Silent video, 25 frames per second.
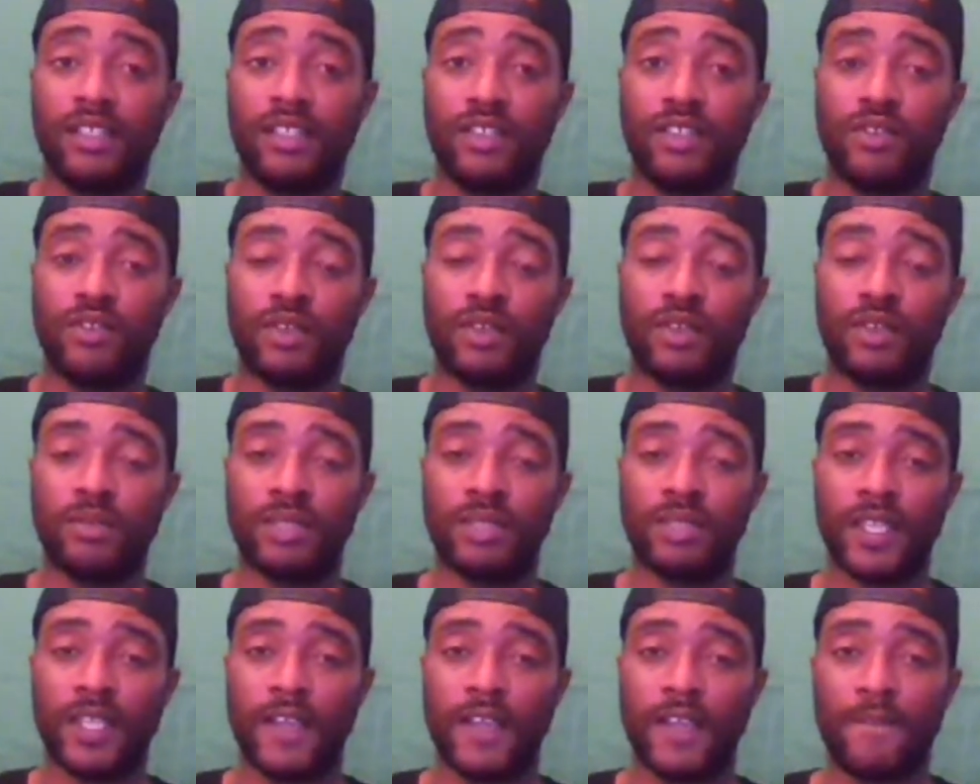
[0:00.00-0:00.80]
you know what I'm
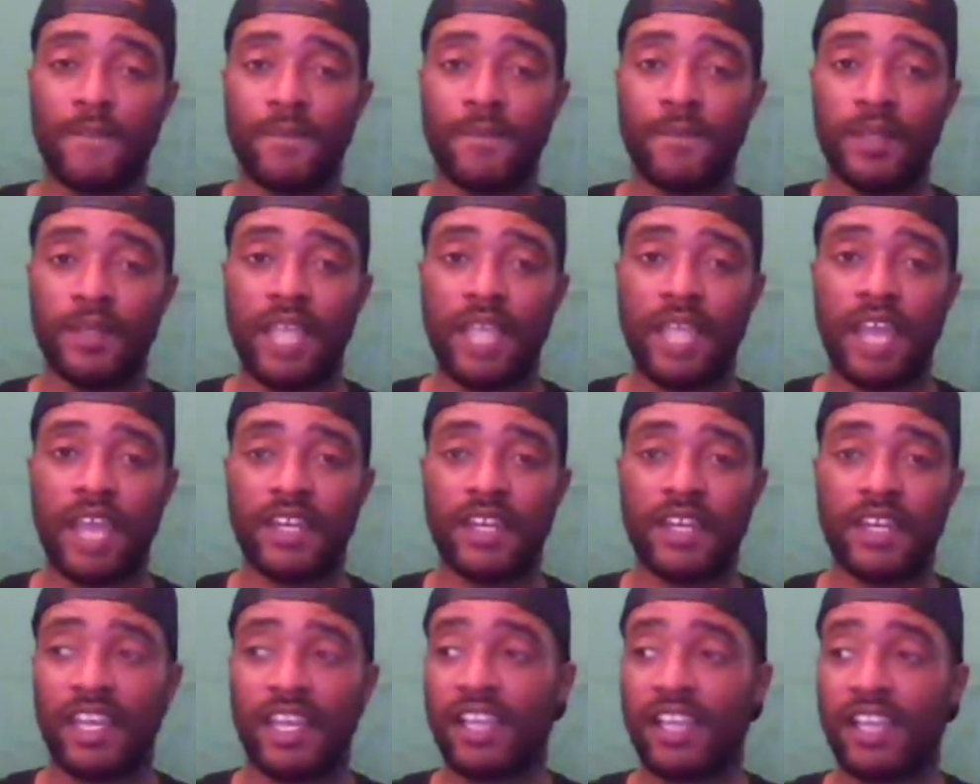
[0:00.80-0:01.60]
saying,
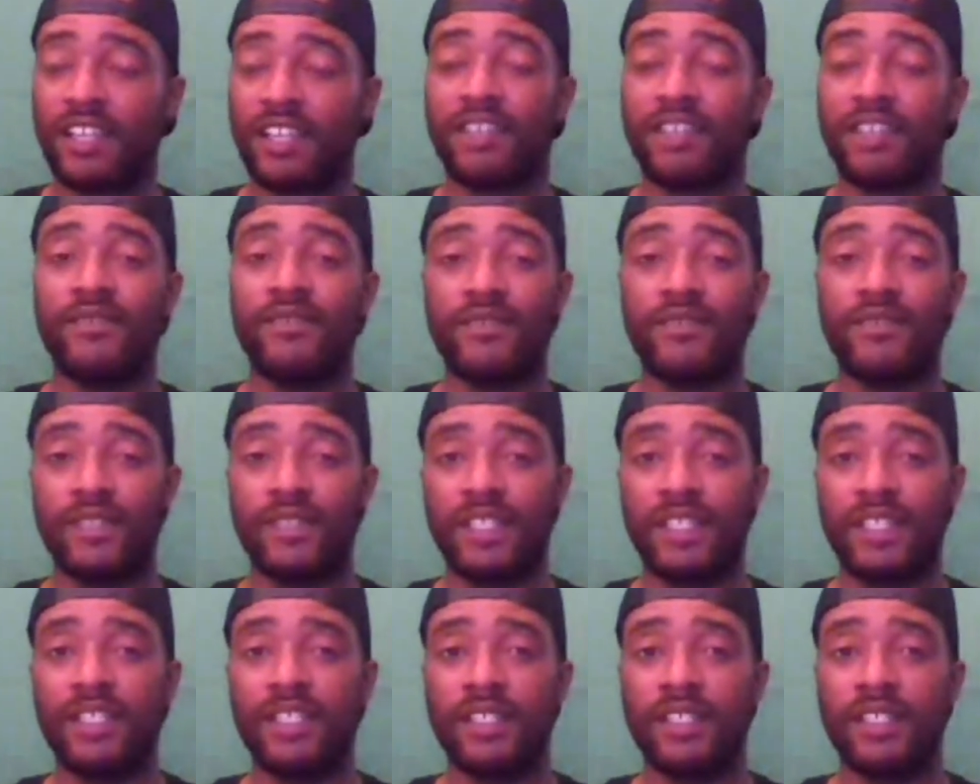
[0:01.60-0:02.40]
not
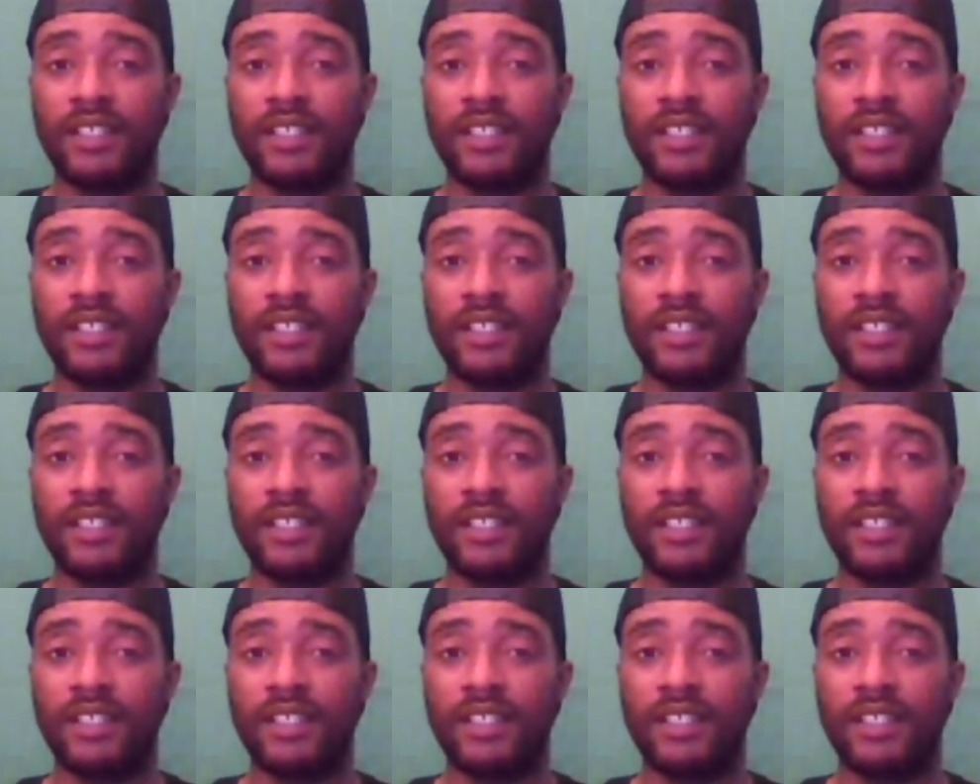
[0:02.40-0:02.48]
negatively.